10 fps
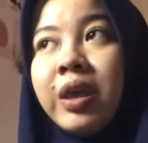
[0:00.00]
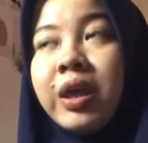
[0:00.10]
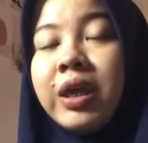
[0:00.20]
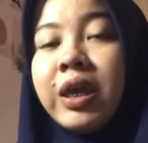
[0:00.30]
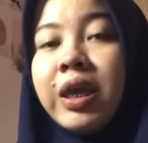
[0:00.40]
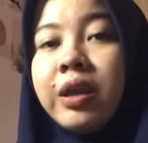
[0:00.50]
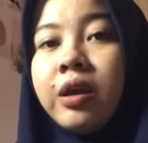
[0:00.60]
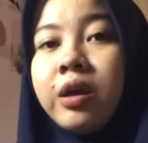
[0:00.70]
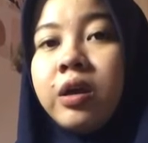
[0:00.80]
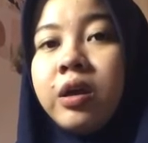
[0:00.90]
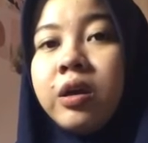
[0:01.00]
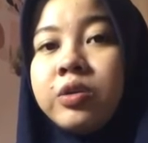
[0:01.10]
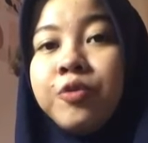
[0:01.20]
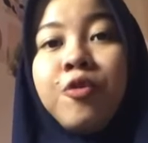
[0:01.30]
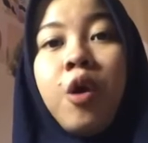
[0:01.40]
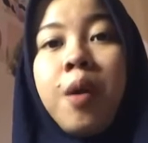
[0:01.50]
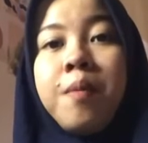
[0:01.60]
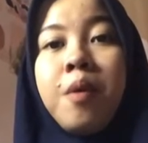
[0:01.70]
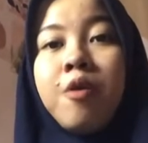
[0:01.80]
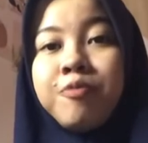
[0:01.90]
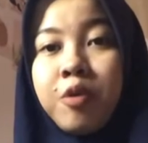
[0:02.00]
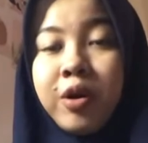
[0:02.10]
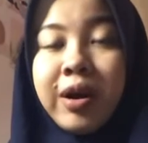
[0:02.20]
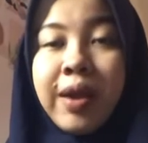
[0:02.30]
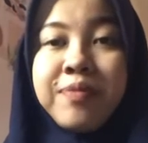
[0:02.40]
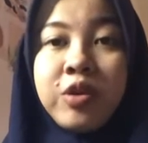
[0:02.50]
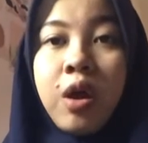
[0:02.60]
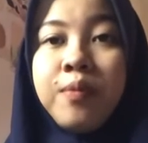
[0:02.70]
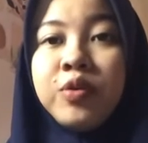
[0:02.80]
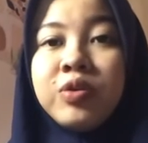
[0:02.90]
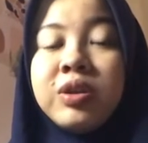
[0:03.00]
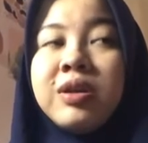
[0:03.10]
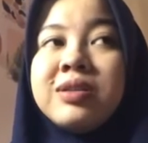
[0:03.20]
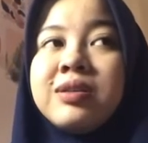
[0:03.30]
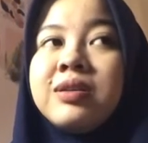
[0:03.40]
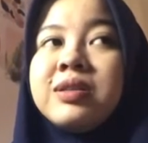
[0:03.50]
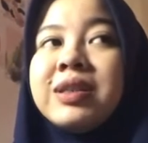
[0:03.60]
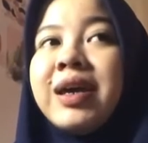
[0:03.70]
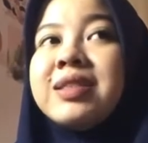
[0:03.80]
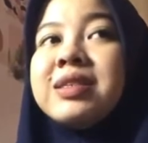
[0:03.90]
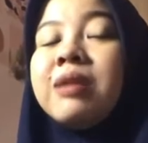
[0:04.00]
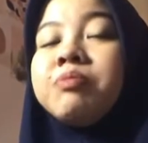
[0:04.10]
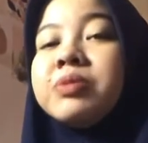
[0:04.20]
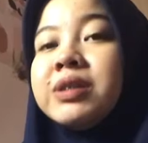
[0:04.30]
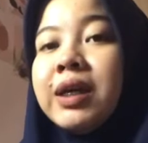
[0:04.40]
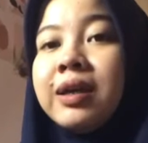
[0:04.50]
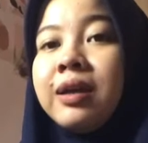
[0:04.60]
in the form of programs. Computers contain subject